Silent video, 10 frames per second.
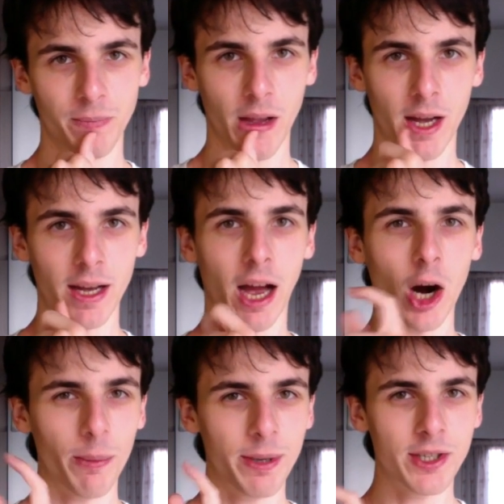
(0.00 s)

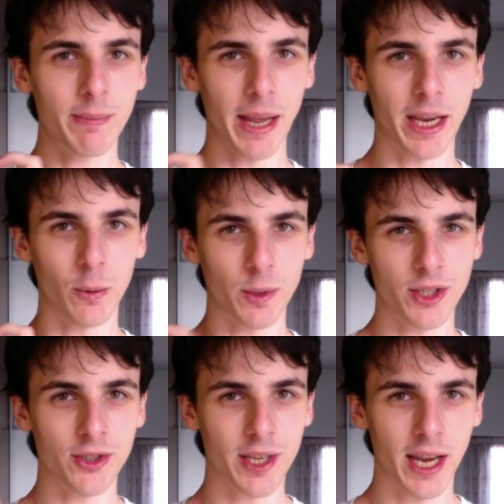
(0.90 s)
RPG Maker, which
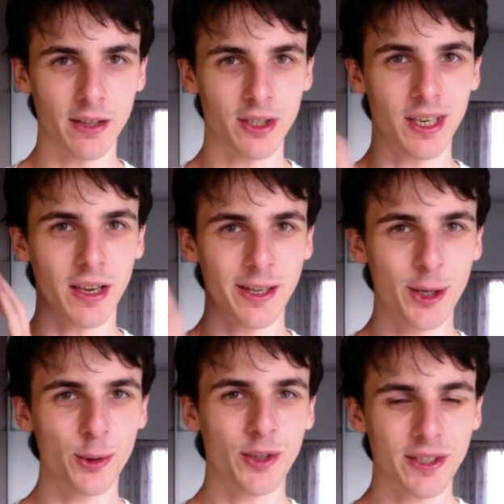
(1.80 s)
is the engine,
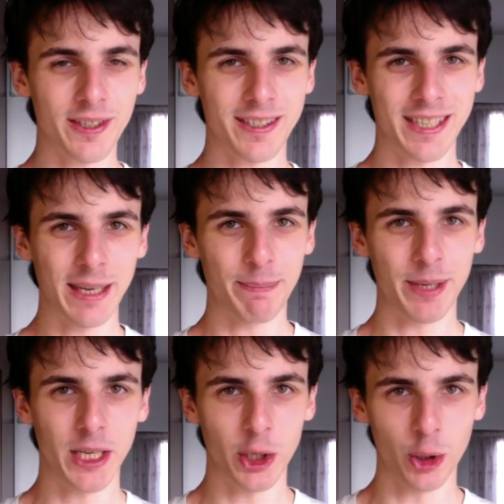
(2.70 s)
uses
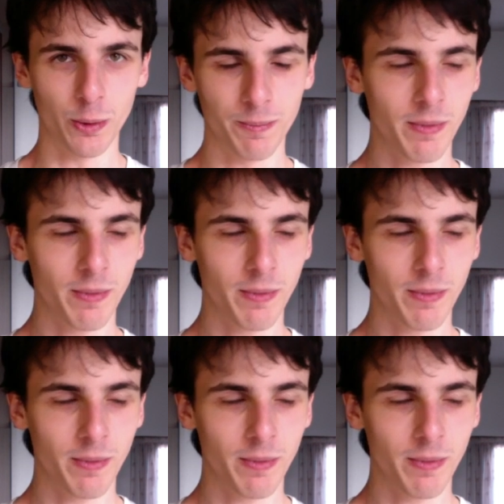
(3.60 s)
CPU.